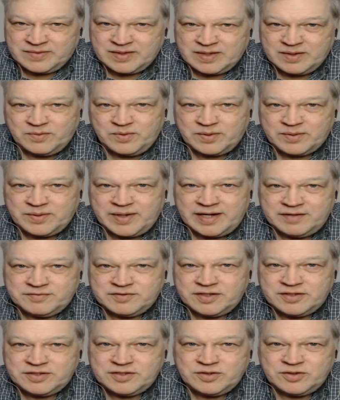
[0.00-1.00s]
what do I have
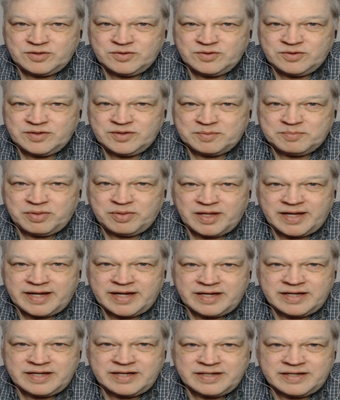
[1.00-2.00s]
to do and
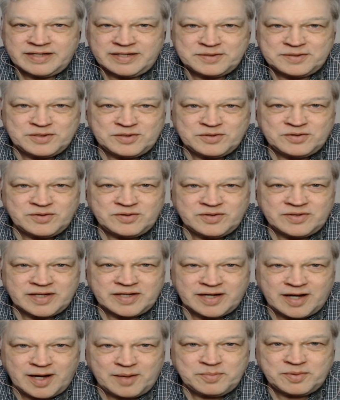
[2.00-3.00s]
plan and do and
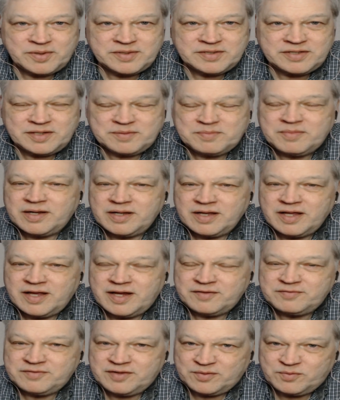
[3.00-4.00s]
accomplish in my
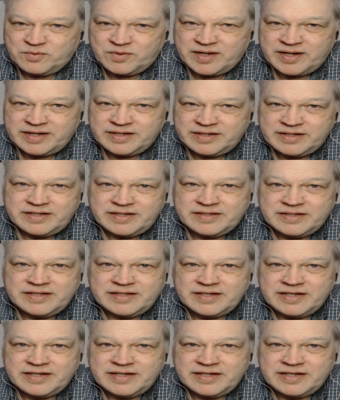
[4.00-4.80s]
life that when I get to the